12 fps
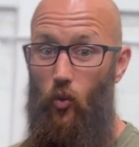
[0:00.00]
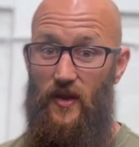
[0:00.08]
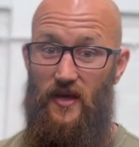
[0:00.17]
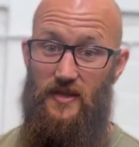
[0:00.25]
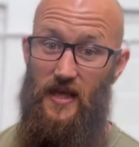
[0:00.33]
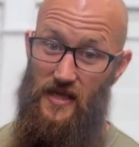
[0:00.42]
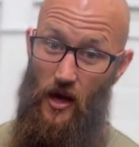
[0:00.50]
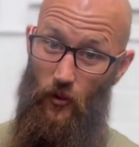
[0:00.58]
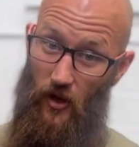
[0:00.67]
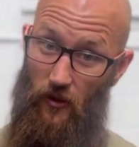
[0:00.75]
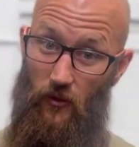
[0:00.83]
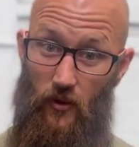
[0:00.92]
because that's how we're
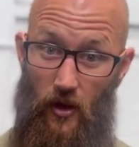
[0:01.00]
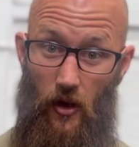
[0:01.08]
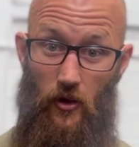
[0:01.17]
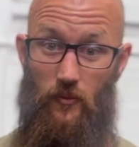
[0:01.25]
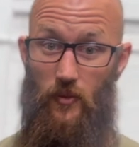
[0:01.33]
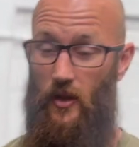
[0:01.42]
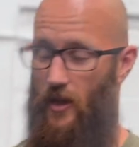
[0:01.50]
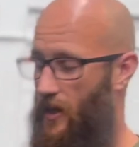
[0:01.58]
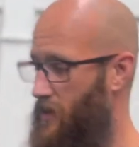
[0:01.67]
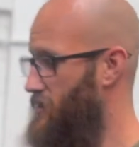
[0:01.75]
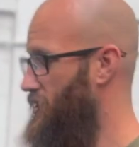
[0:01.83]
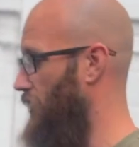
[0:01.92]
going to do it at home. Okay, so